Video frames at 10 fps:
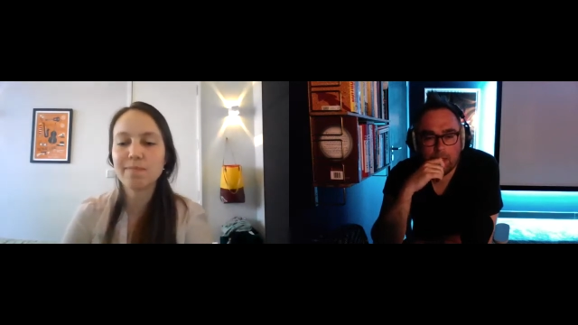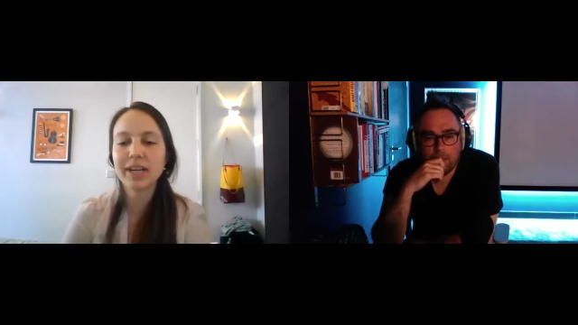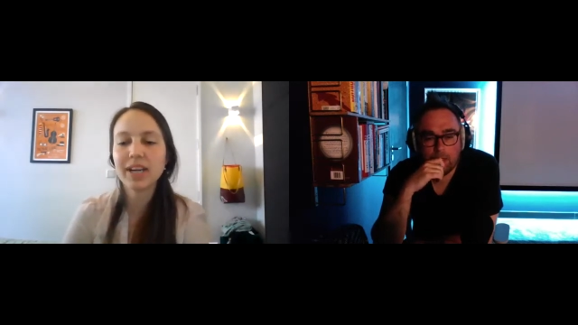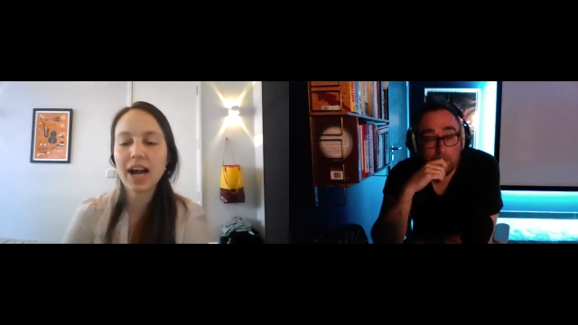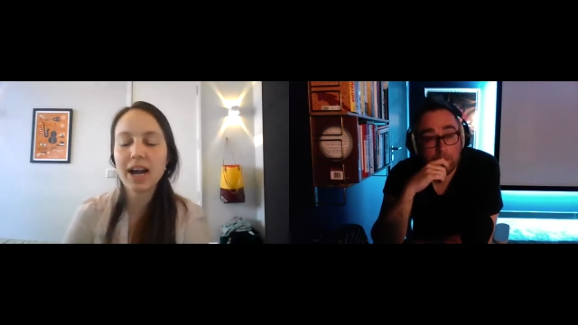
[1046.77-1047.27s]

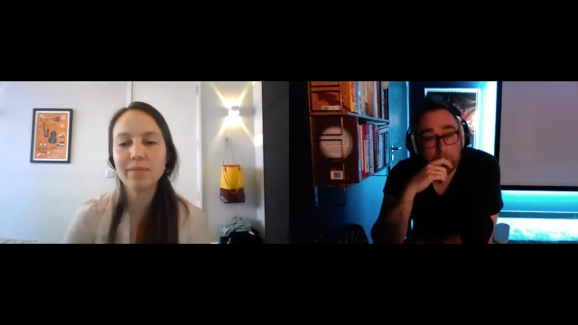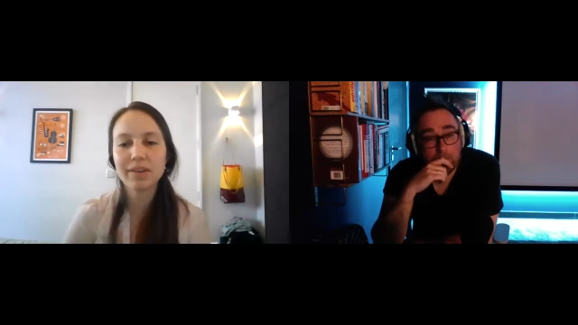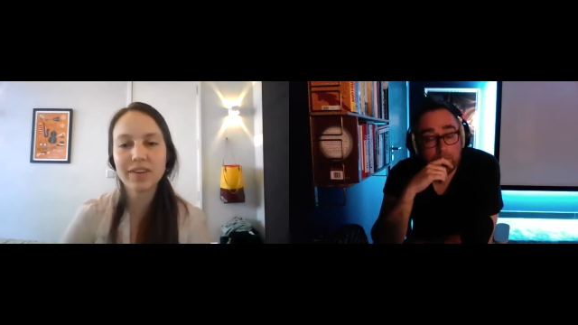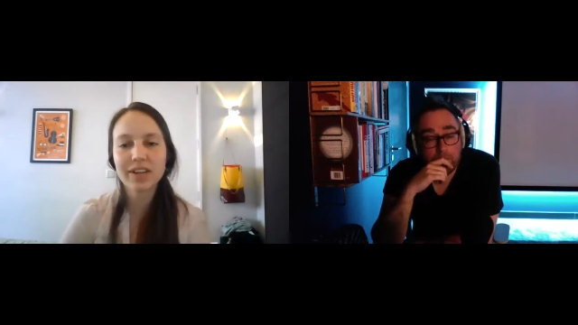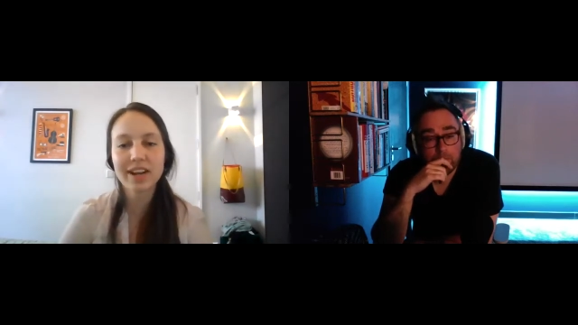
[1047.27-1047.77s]
Speaker 1: but um,
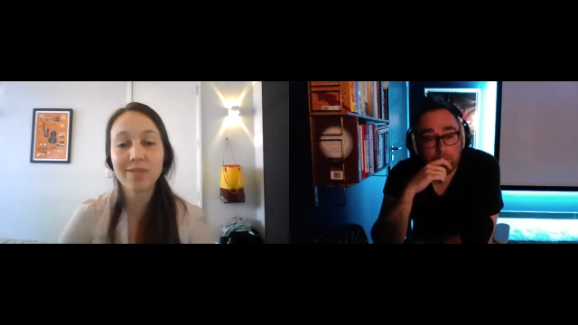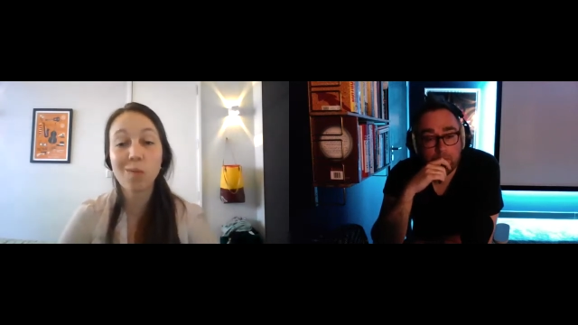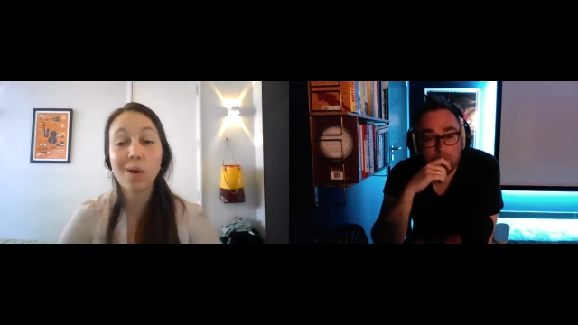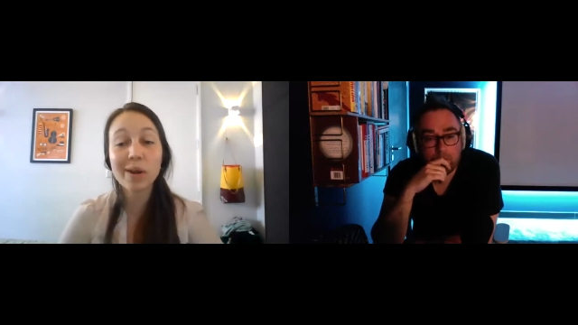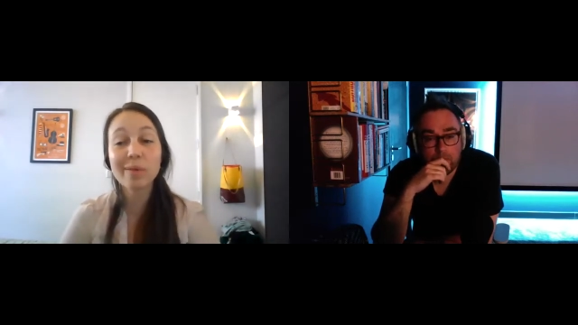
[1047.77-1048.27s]
first have
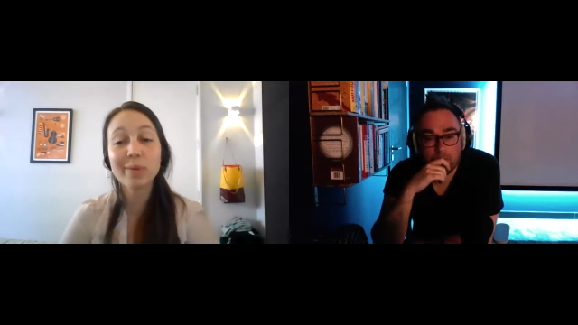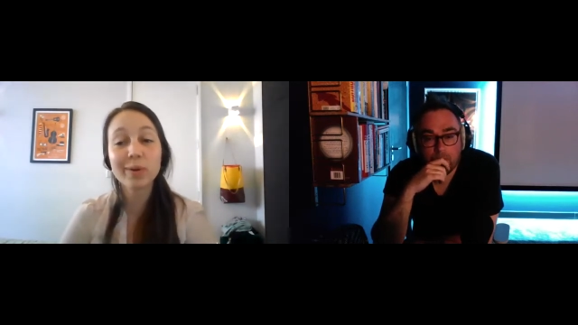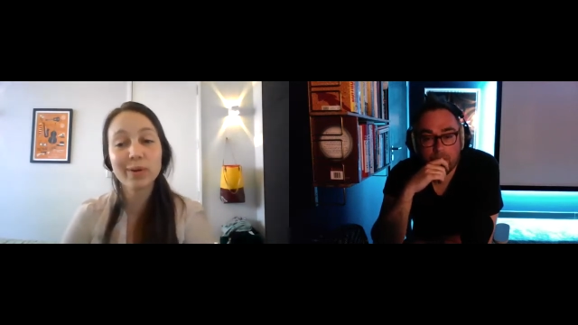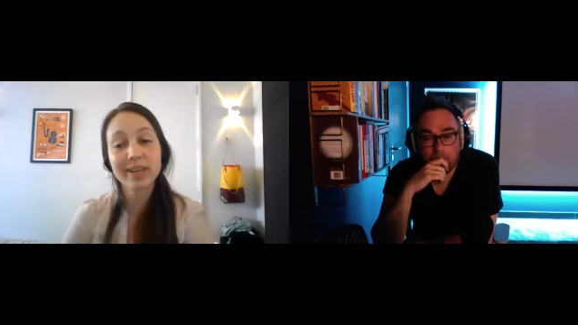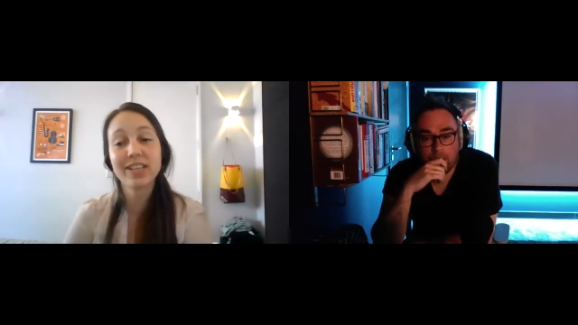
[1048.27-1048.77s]
one
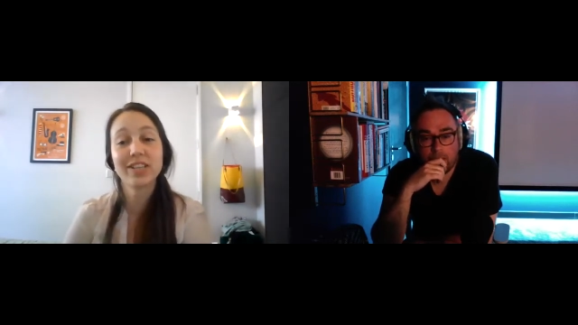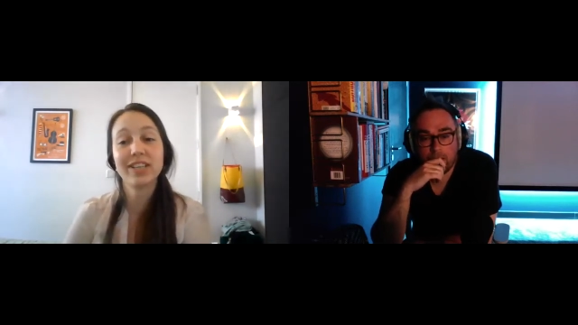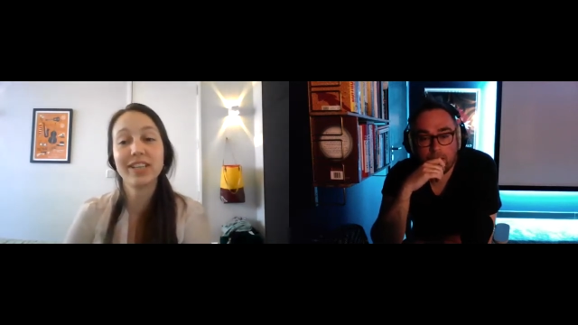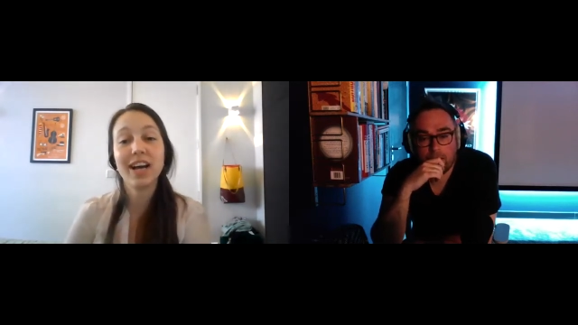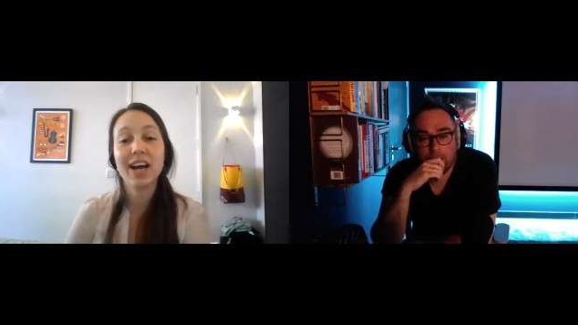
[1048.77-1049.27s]
more
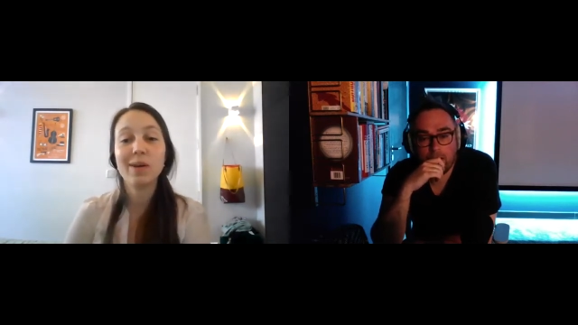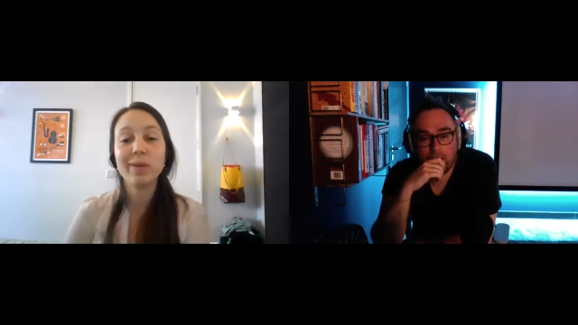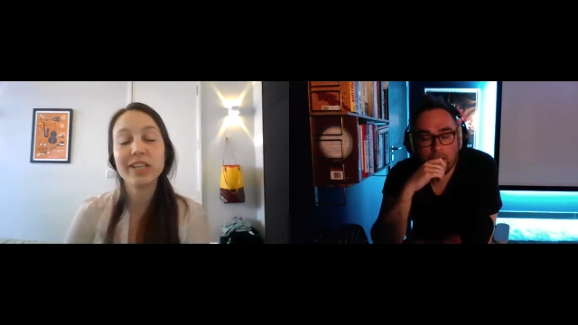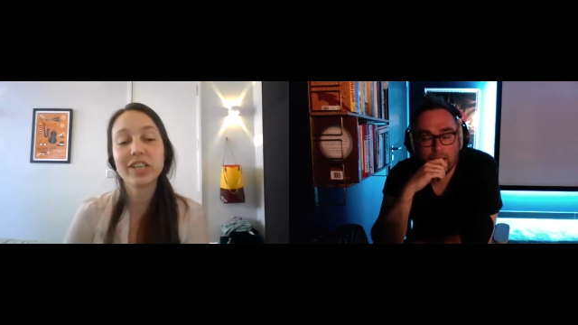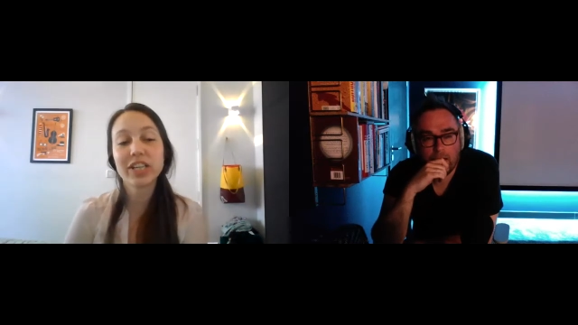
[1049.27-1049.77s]
question,
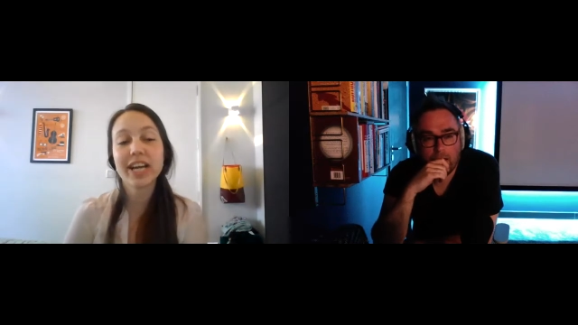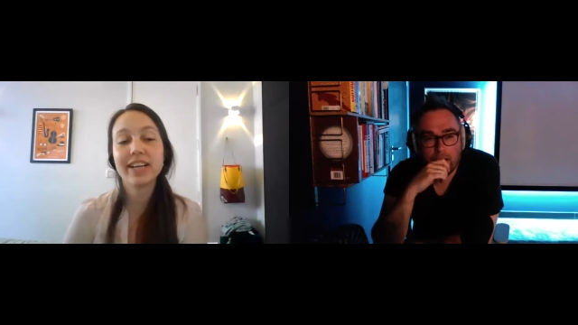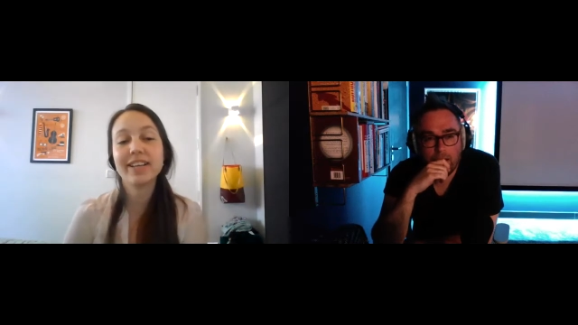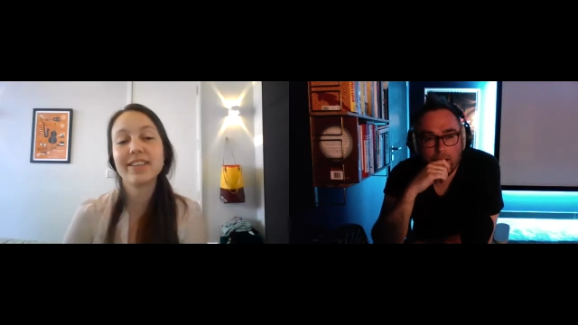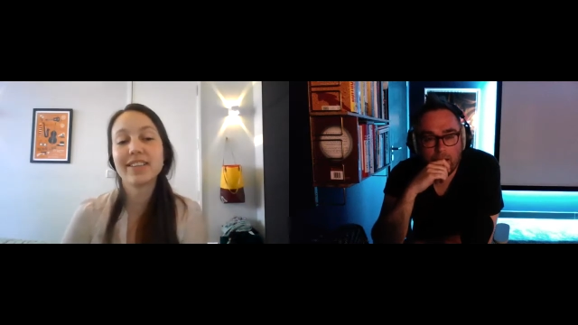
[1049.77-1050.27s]
which
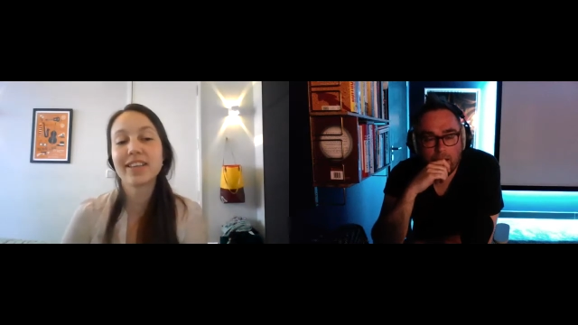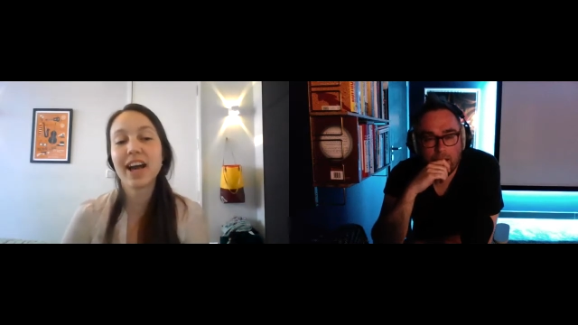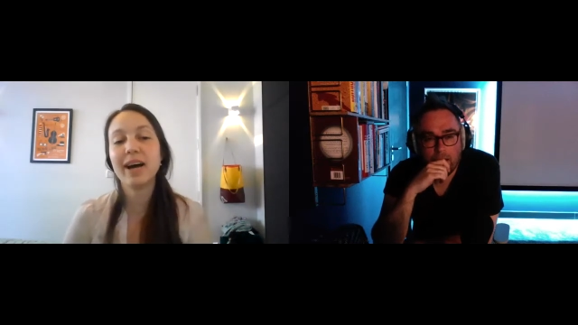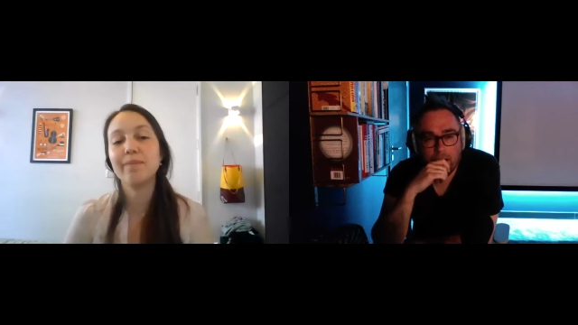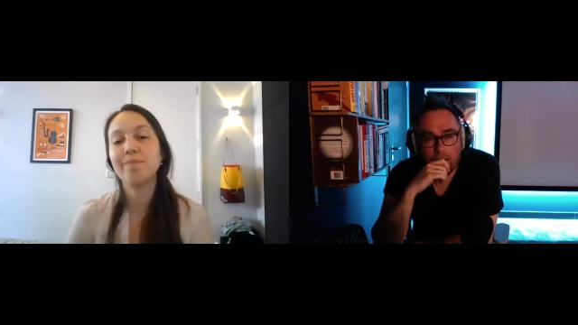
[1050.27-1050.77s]
is
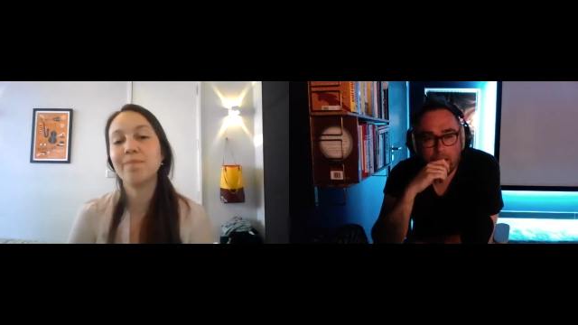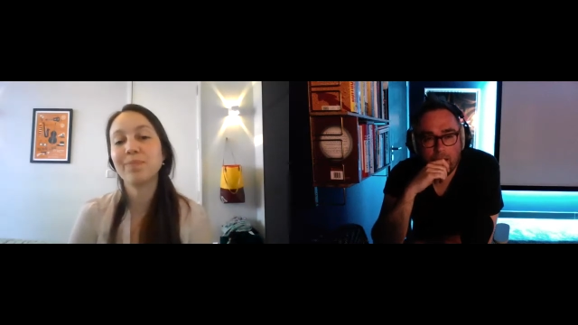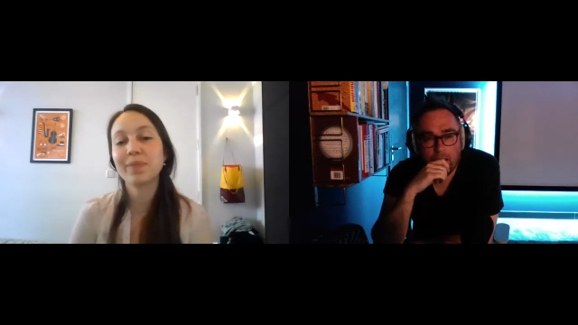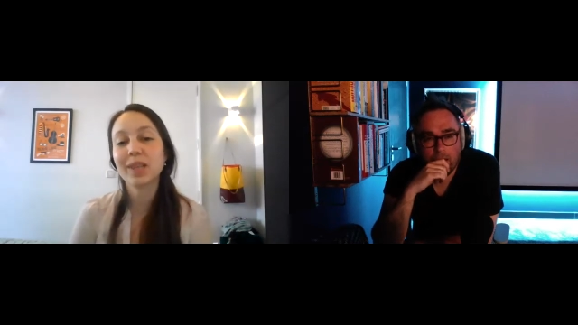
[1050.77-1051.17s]
um,